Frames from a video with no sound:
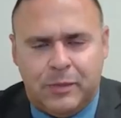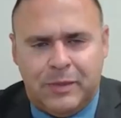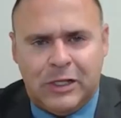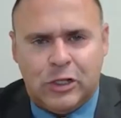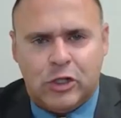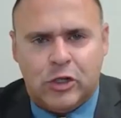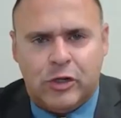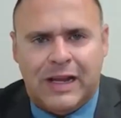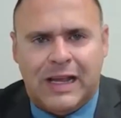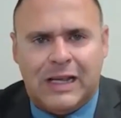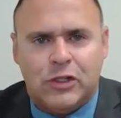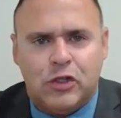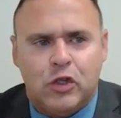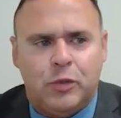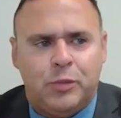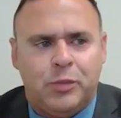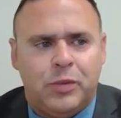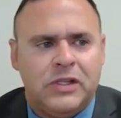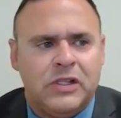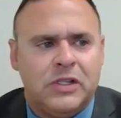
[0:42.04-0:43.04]
international
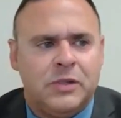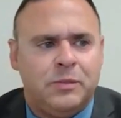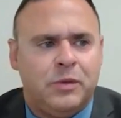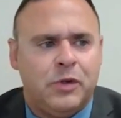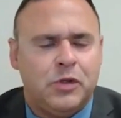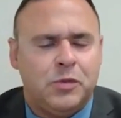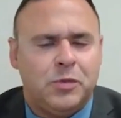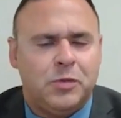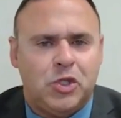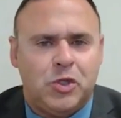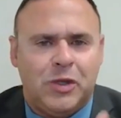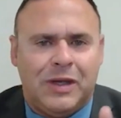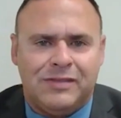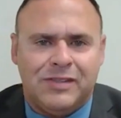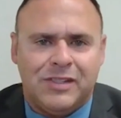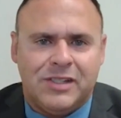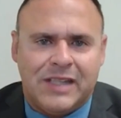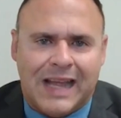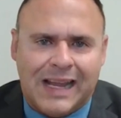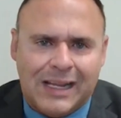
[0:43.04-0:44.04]
principles, but you have
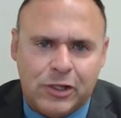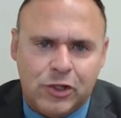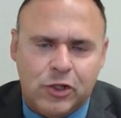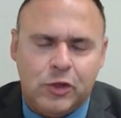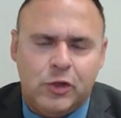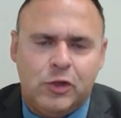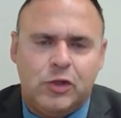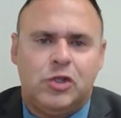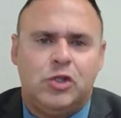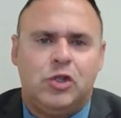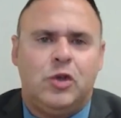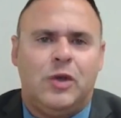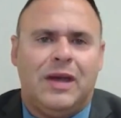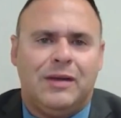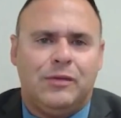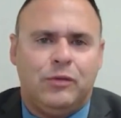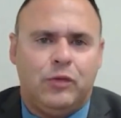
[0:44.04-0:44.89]
statutes, you have